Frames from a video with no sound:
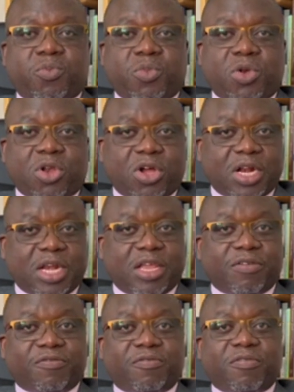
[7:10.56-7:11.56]
Long
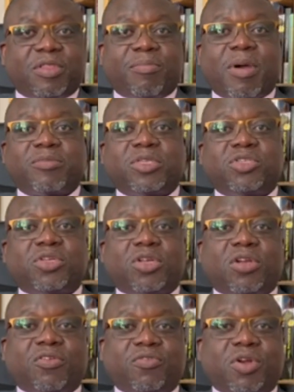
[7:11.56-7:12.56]
live the Baptist
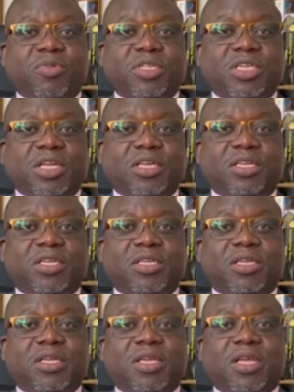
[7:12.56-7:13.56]
Union of Great Britain,
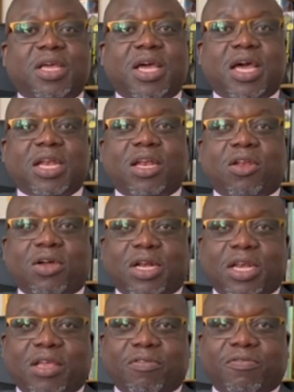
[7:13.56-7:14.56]
and long
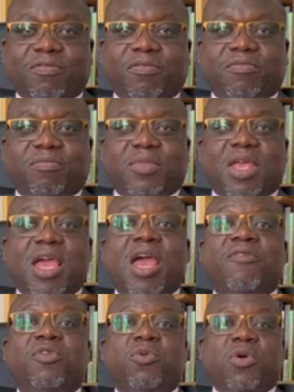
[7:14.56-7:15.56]
live
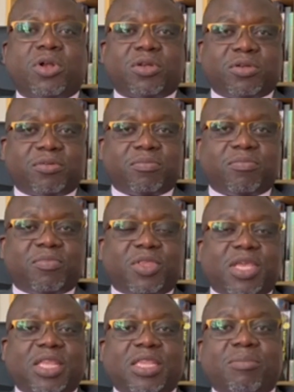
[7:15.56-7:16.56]
everyone
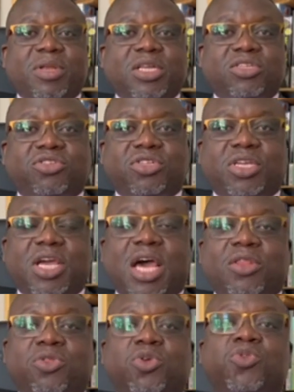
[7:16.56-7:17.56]
in the ministry
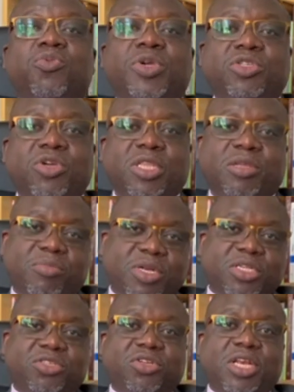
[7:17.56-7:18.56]
and those who will join the
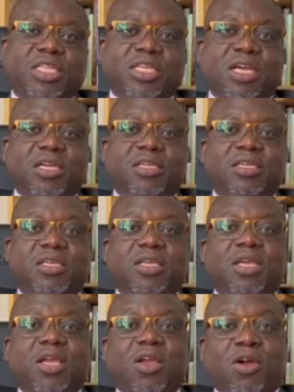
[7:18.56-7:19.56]
ministry later.
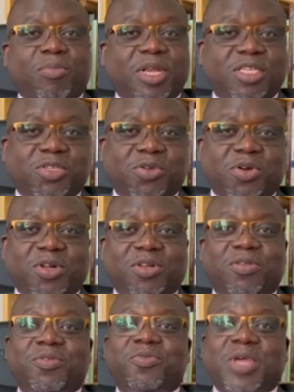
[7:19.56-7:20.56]
God bless you all.
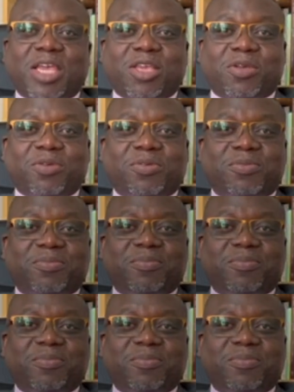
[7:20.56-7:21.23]
Thank you.